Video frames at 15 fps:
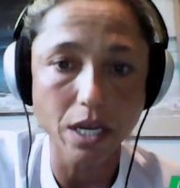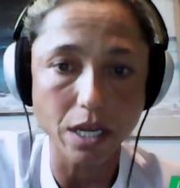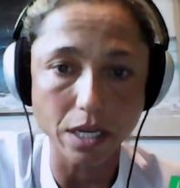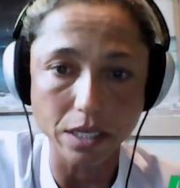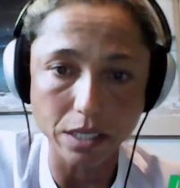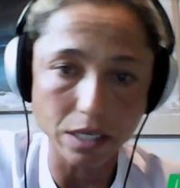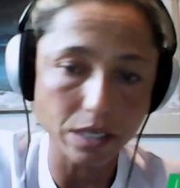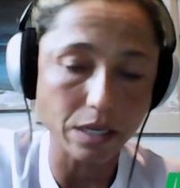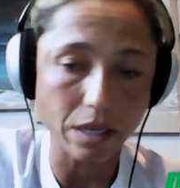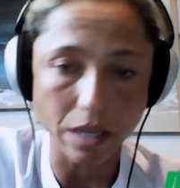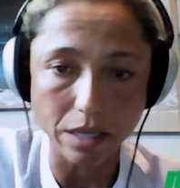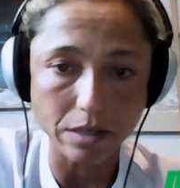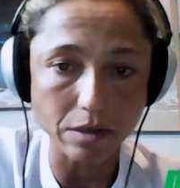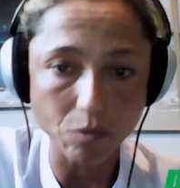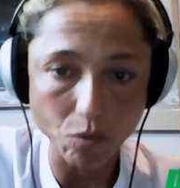
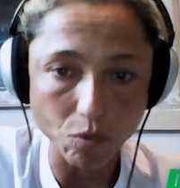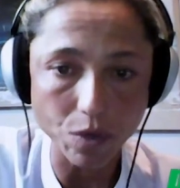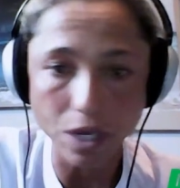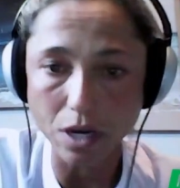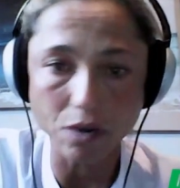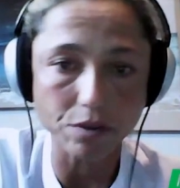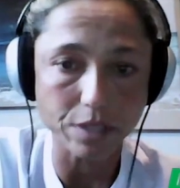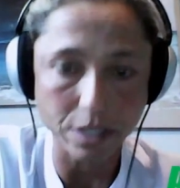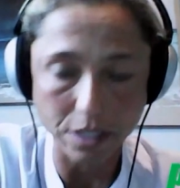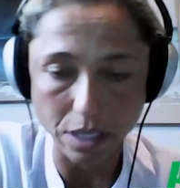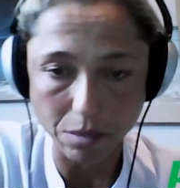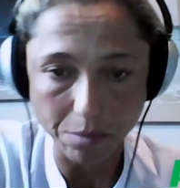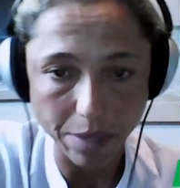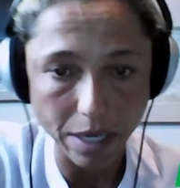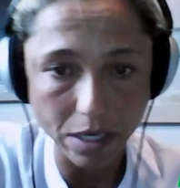and we are on the
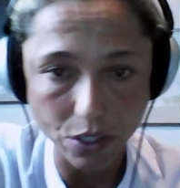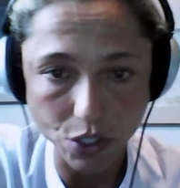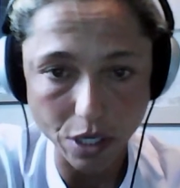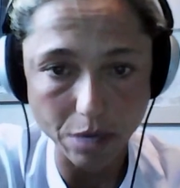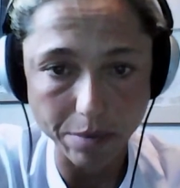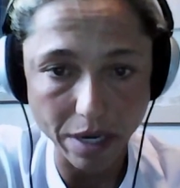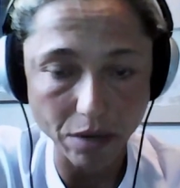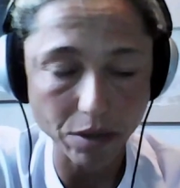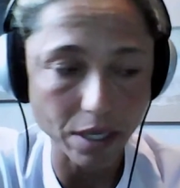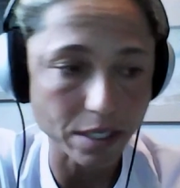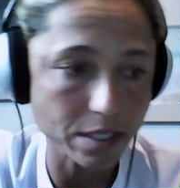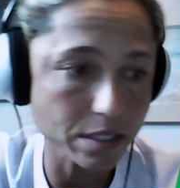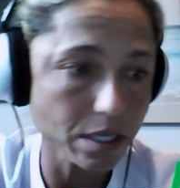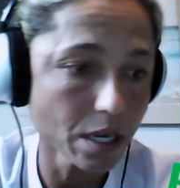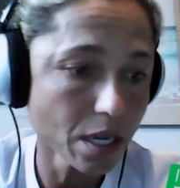same page about
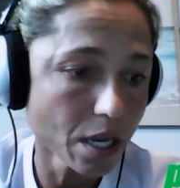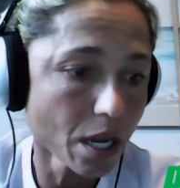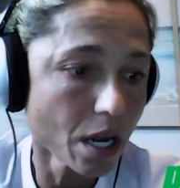this.